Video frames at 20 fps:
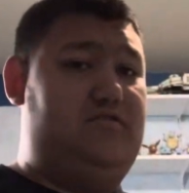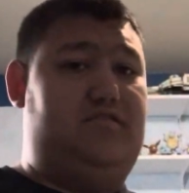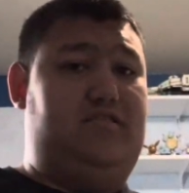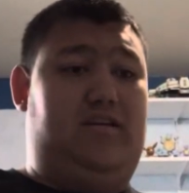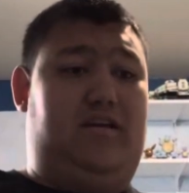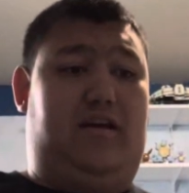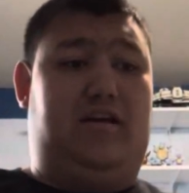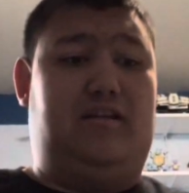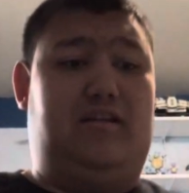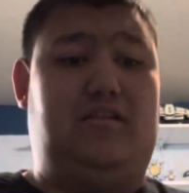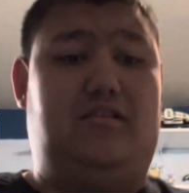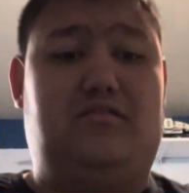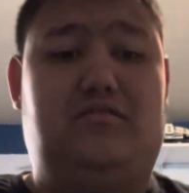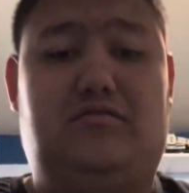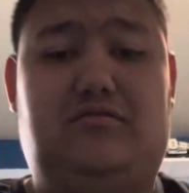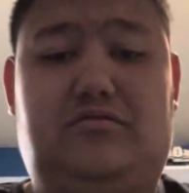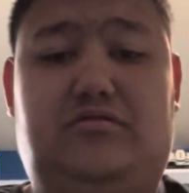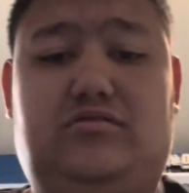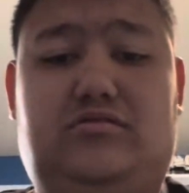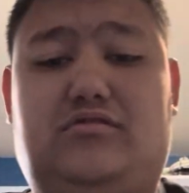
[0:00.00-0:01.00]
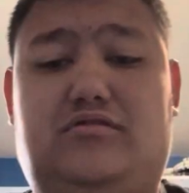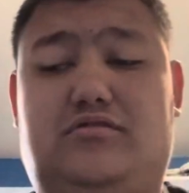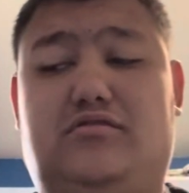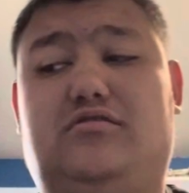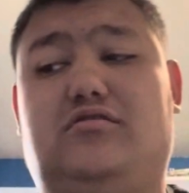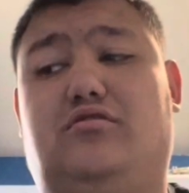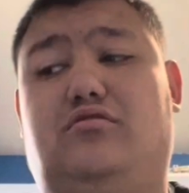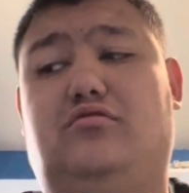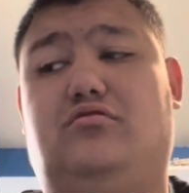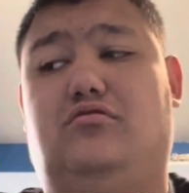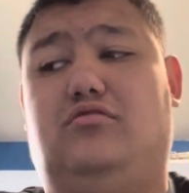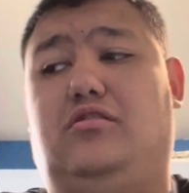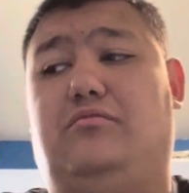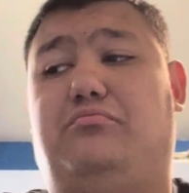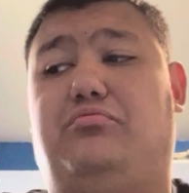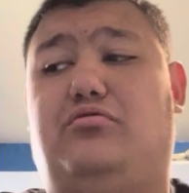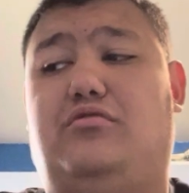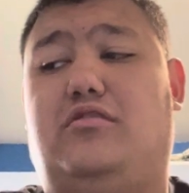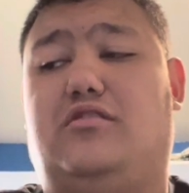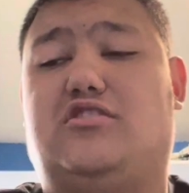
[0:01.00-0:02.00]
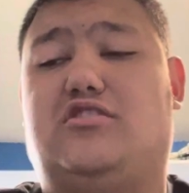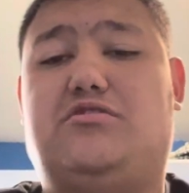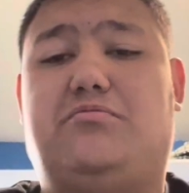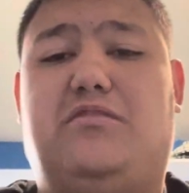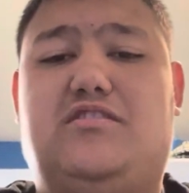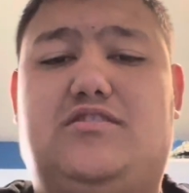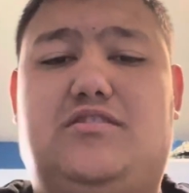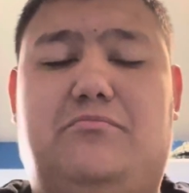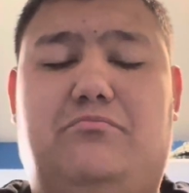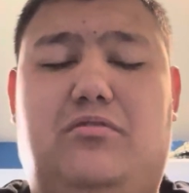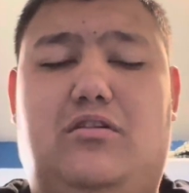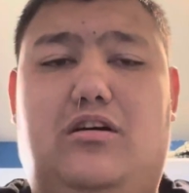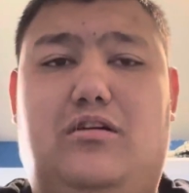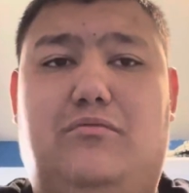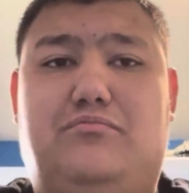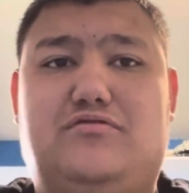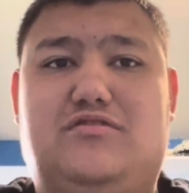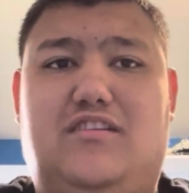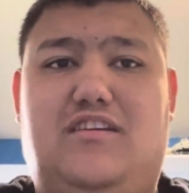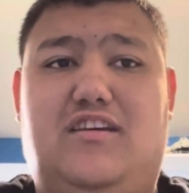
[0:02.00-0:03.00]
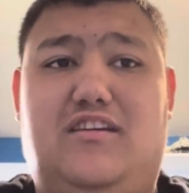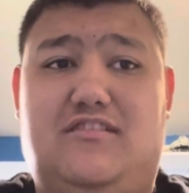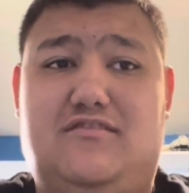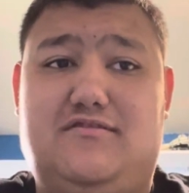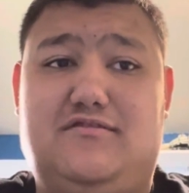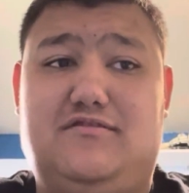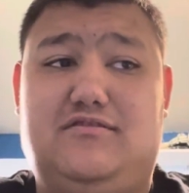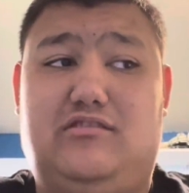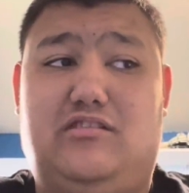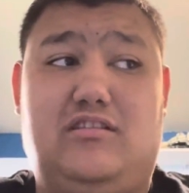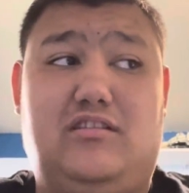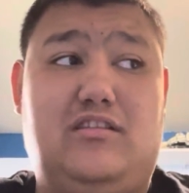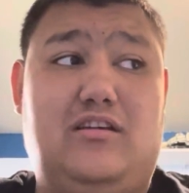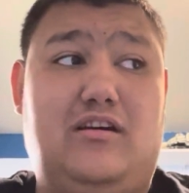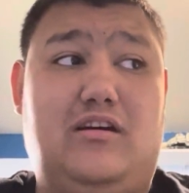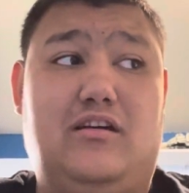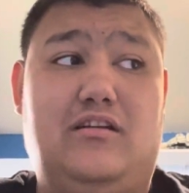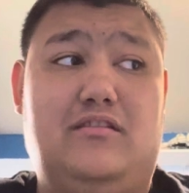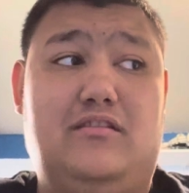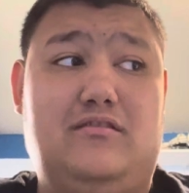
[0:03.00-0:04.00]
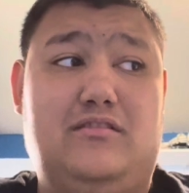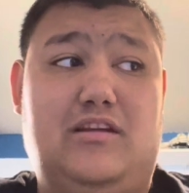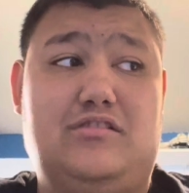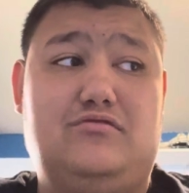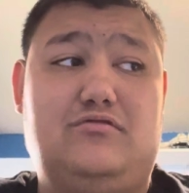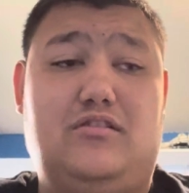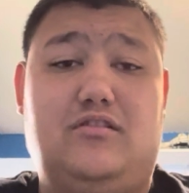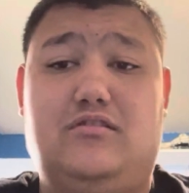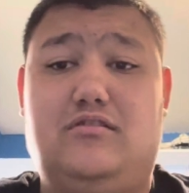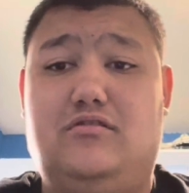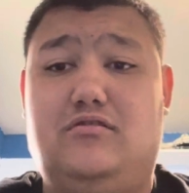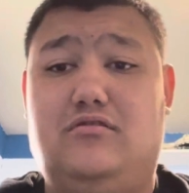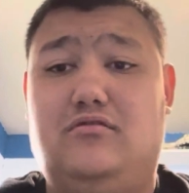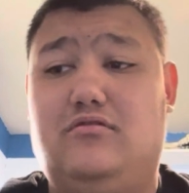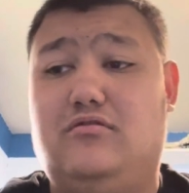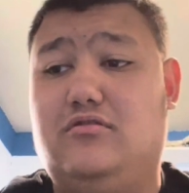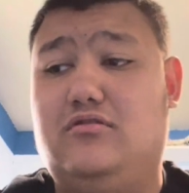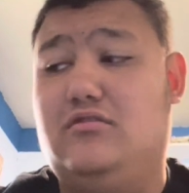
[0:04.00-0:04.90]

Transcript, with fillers: stack. So you put your expensive pops in cases like that, and that's what I did.